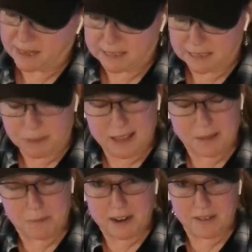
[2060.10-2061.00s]
I think some of
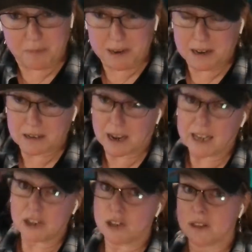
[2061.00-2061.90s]
them might have been
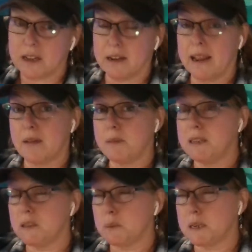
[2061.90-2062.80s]
untouched, the
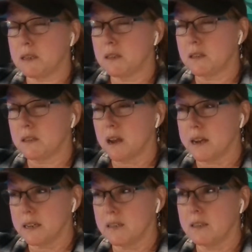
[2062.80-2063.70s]
encampments, because
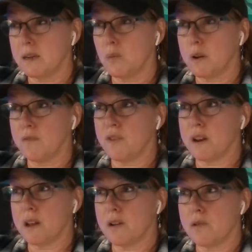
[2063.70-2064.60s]
I did see one
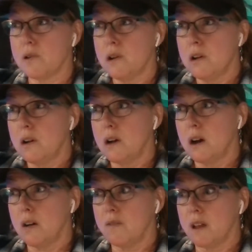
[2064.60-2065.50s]
video
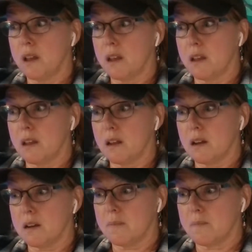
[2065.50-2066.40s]
of
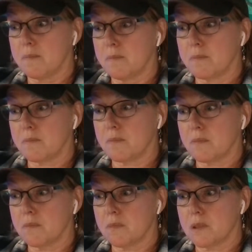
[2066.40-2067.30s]
an
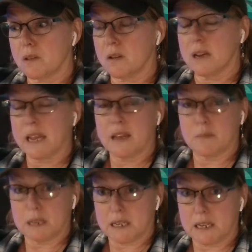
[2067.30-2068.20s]

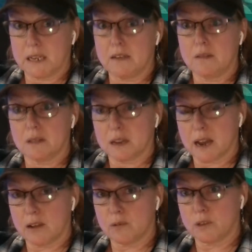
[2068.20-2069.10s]
EMT, the
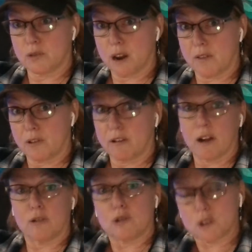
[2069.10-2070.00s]
guy who was driving
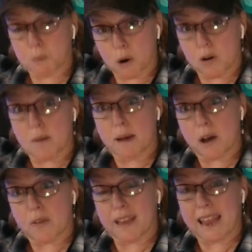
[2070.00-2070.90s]
around, who spoke
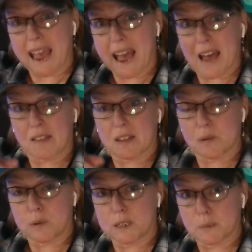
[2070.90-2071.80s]
about the cat
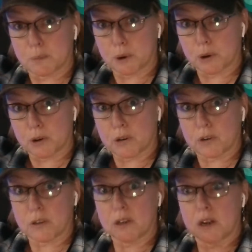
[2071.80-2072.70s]
that was
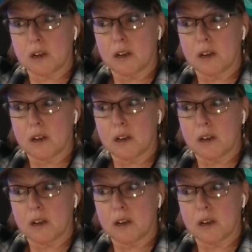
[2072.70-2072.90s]
burned,